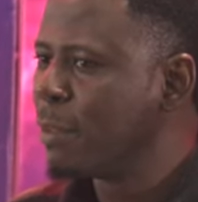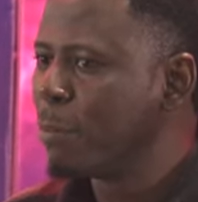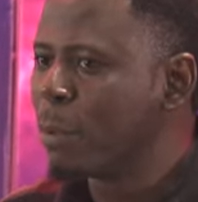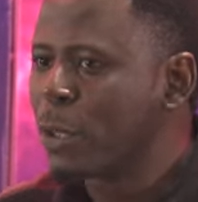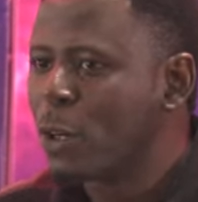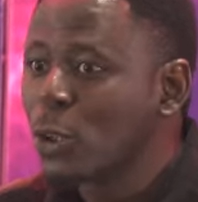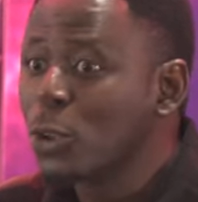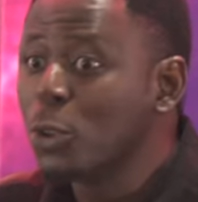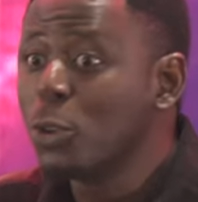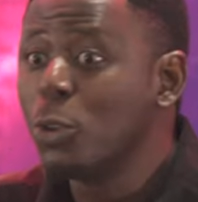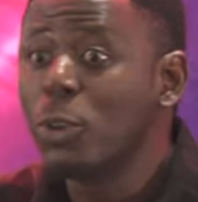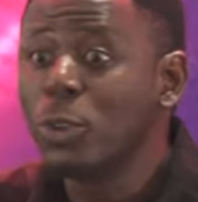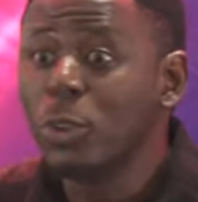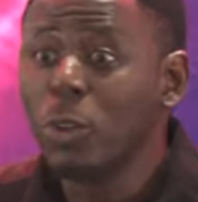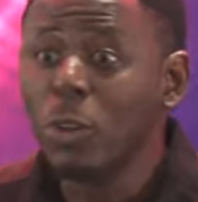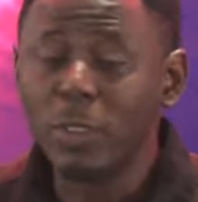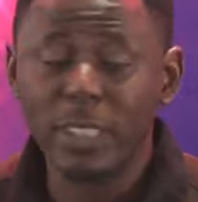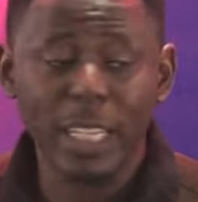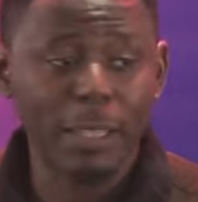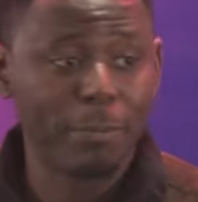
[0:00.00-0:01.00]
Because you don't
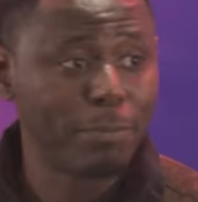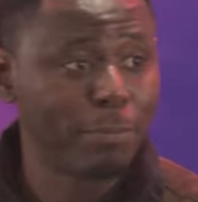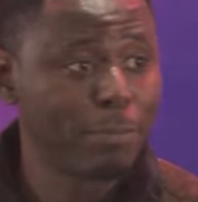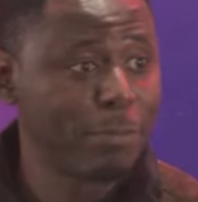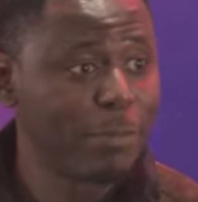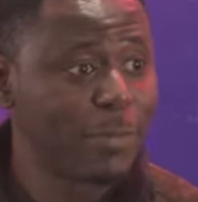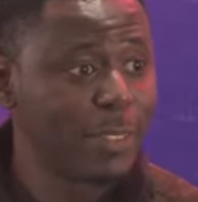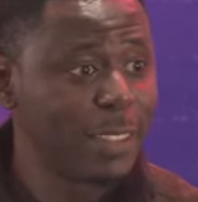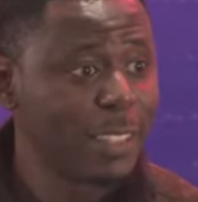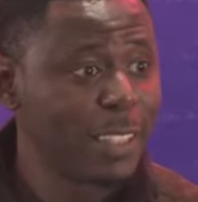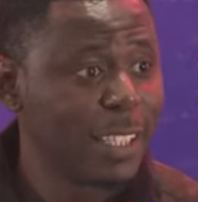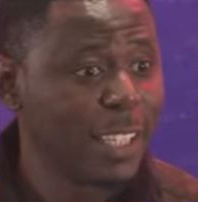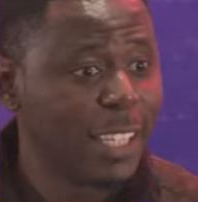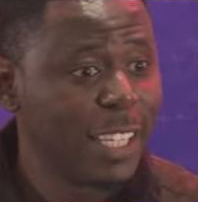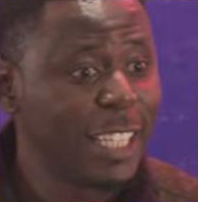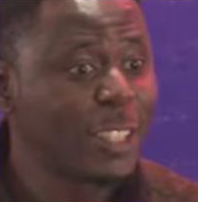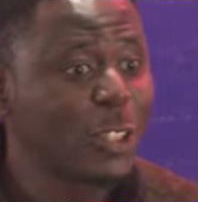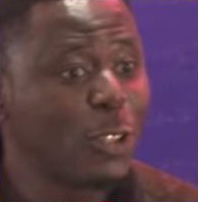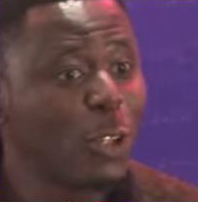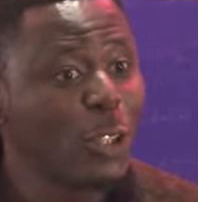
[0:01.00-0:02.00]
know them.
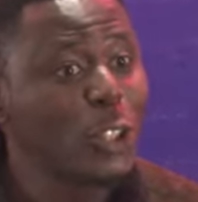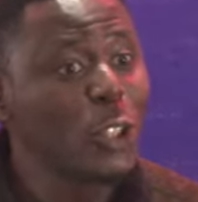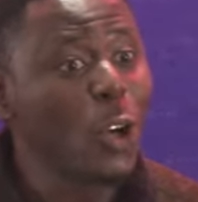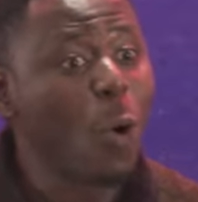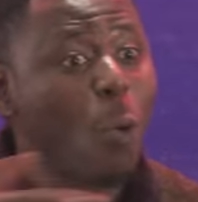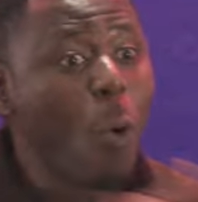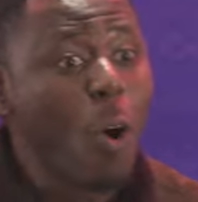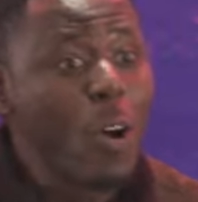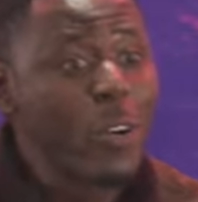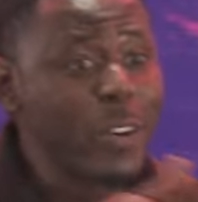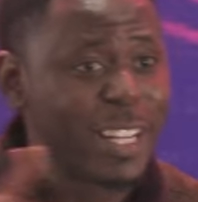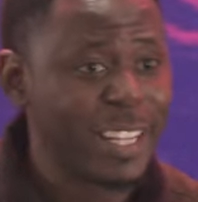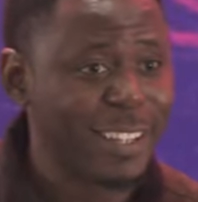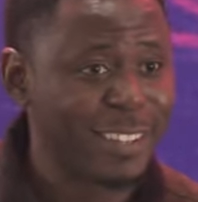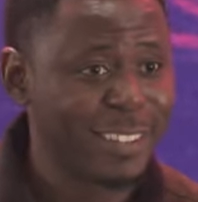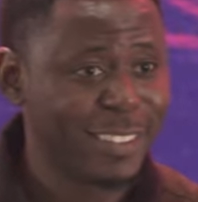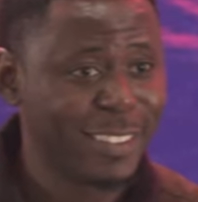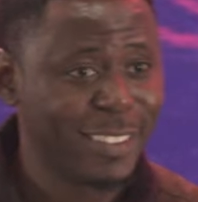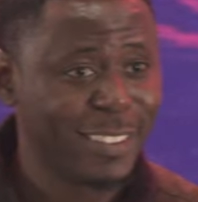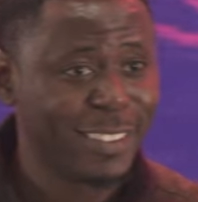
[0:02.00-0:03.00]
It's not your worry,
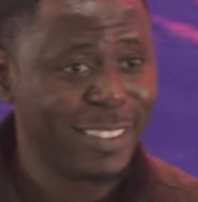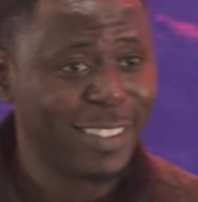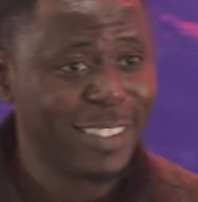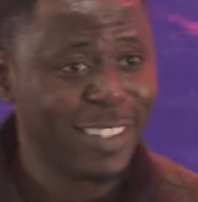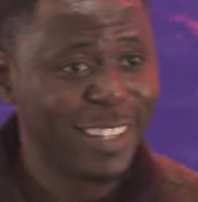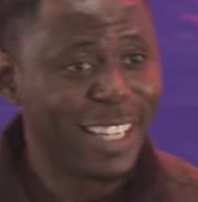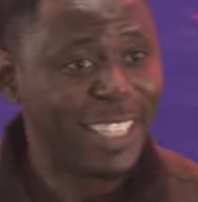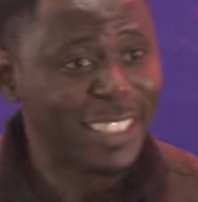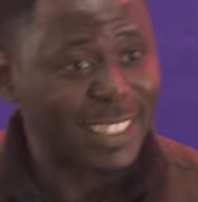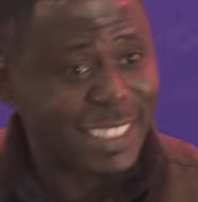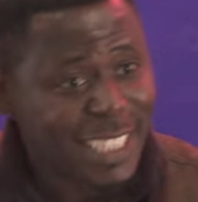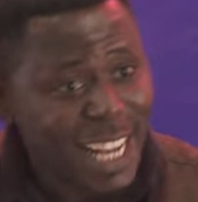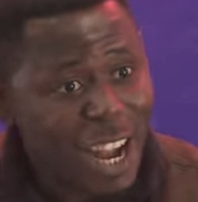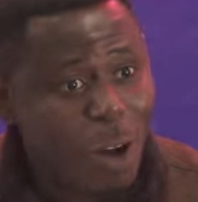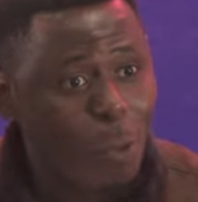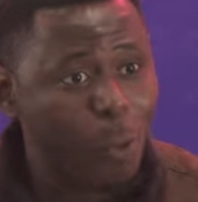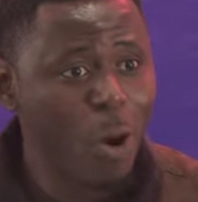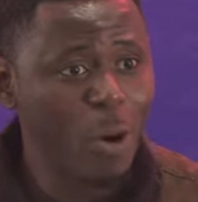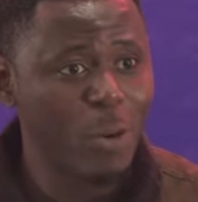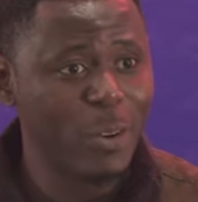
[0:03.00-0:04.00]
it's
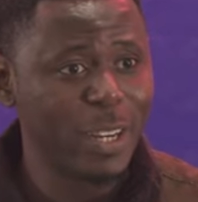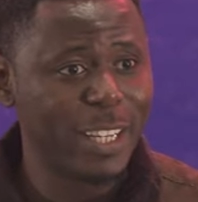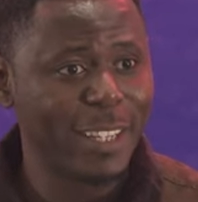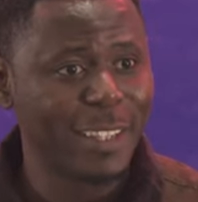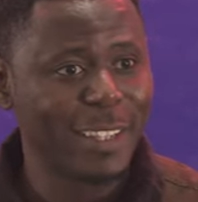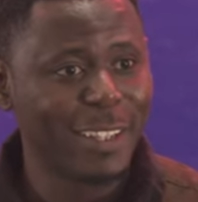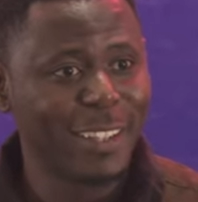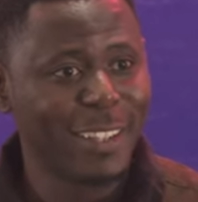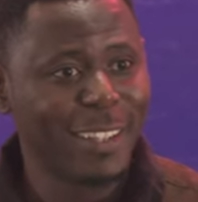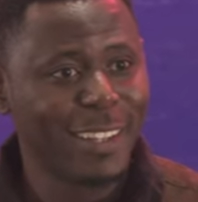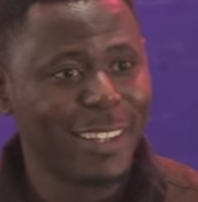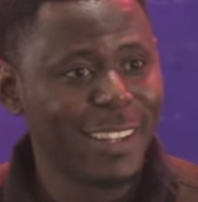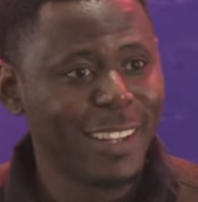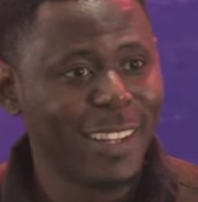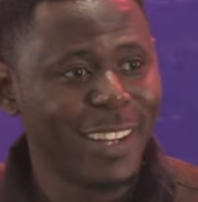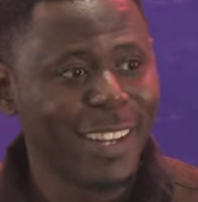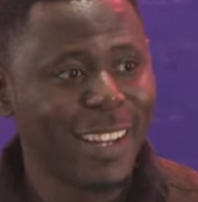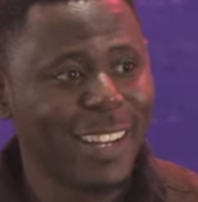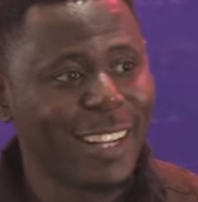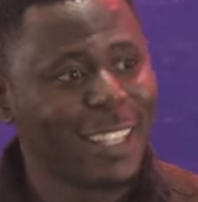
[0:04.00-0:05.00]
their worry.
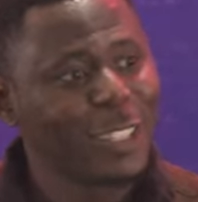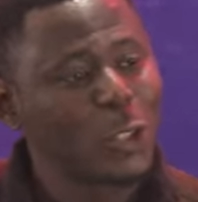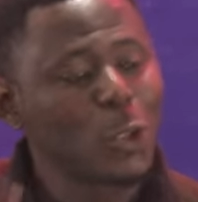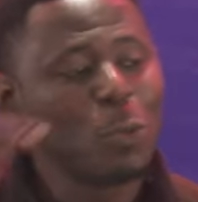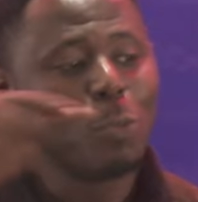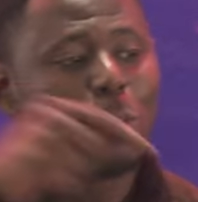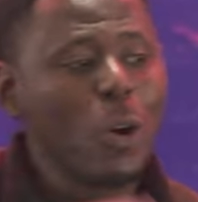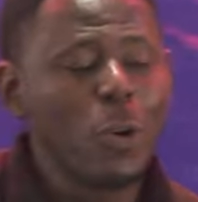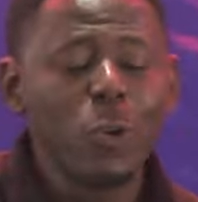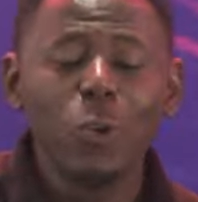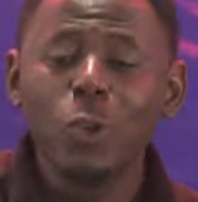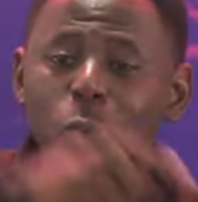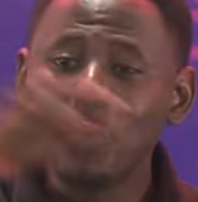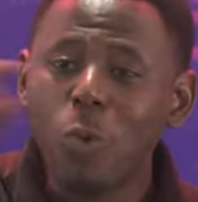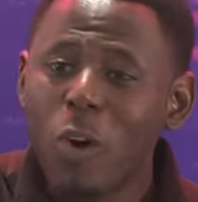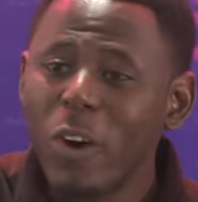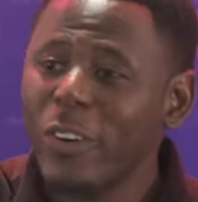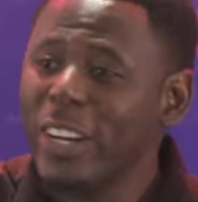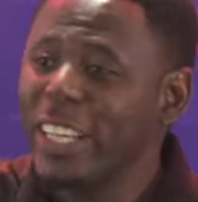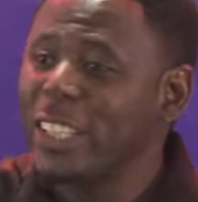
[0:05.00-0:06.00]
Tomorrow's
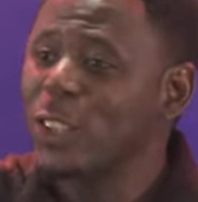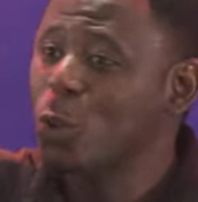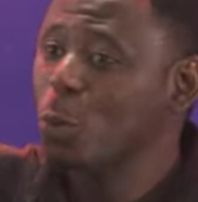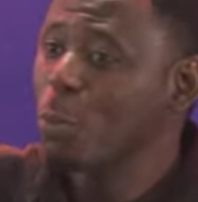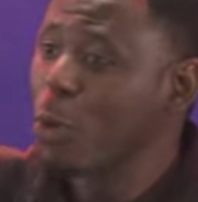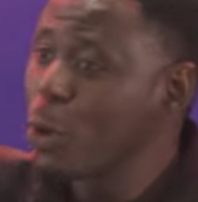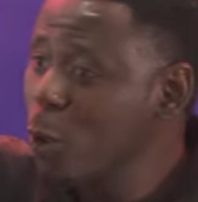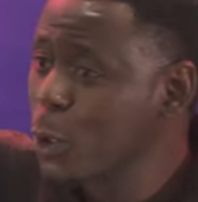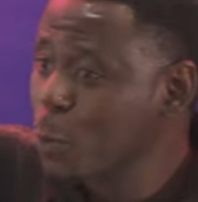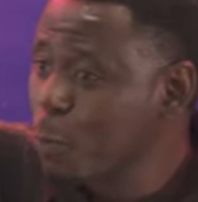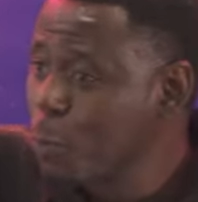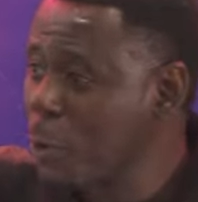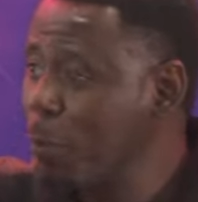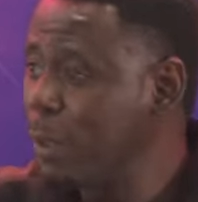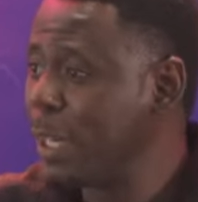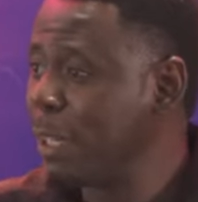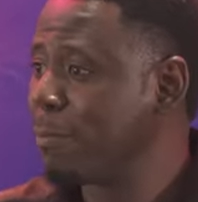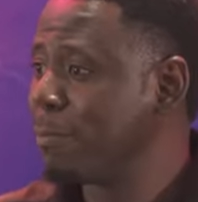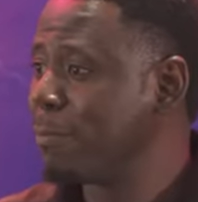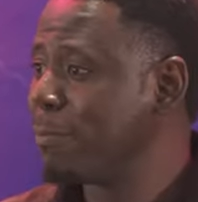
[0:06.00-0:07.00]
worry is tomorrow's
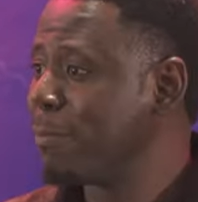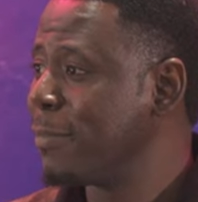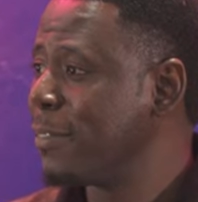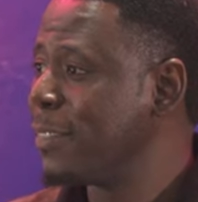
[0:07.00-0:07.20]
problem.